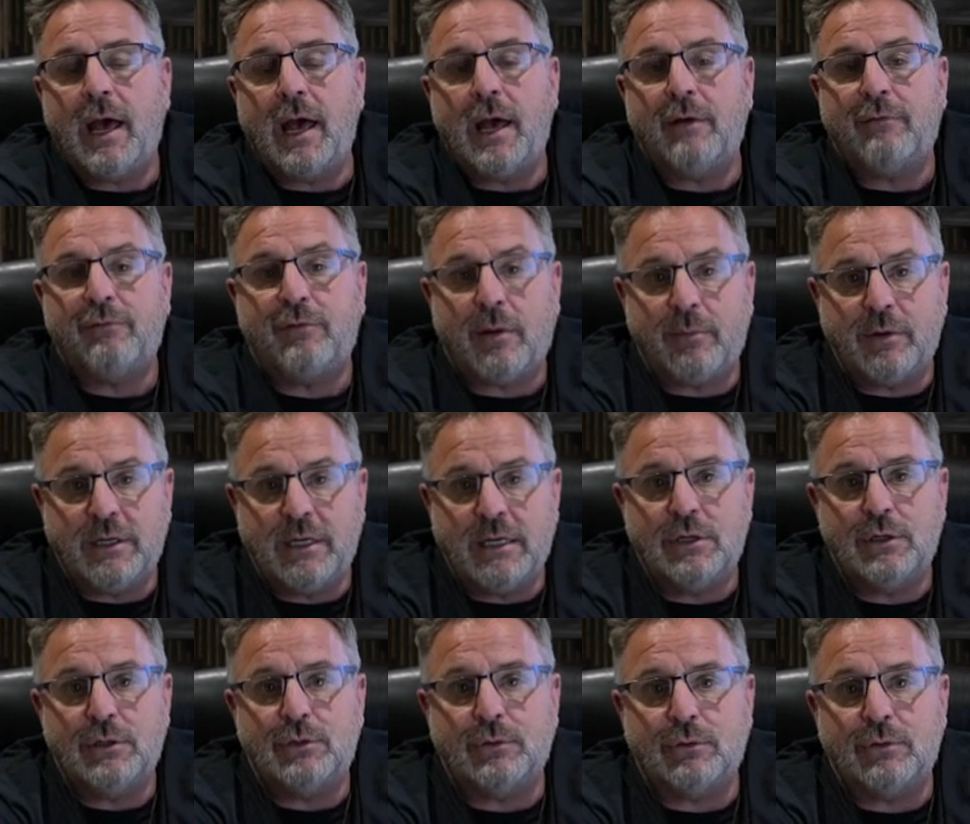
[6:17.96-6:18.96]
from a
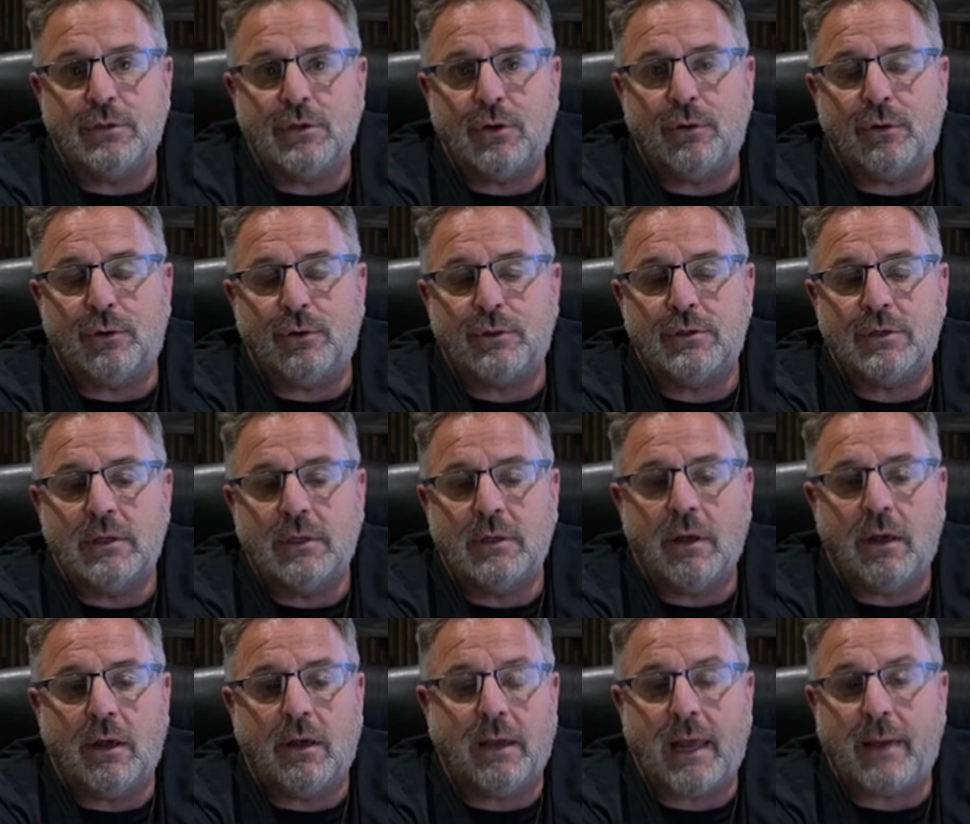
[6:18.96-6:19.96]
digital source
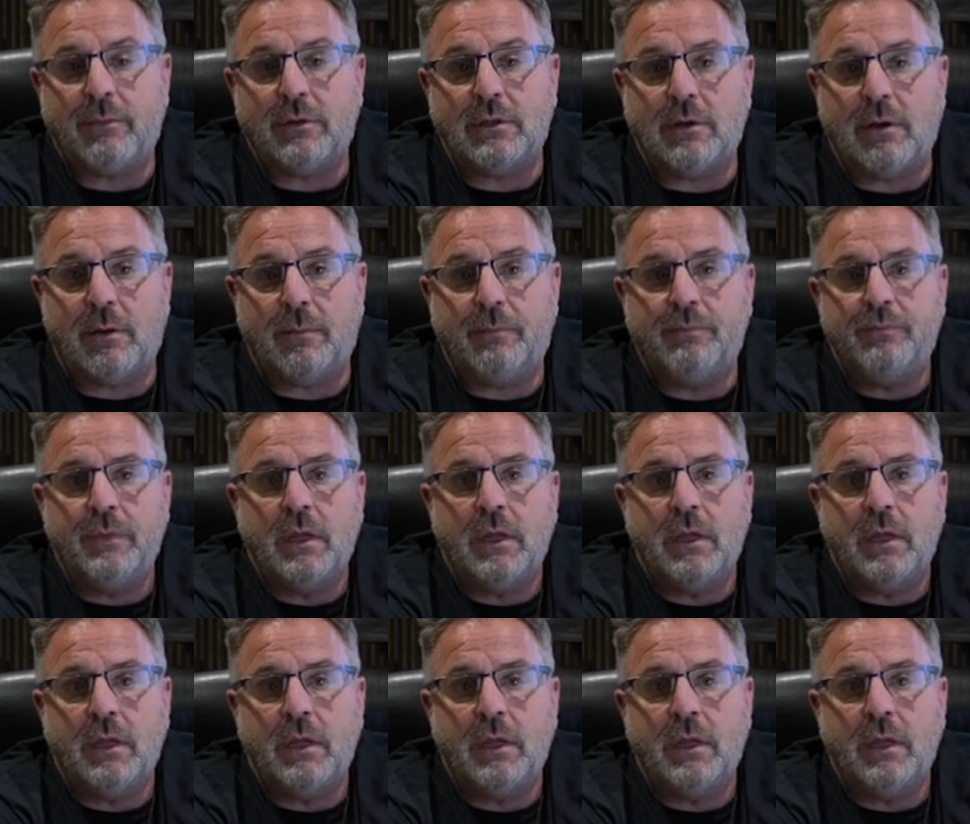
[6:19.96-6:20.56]
on Amazon,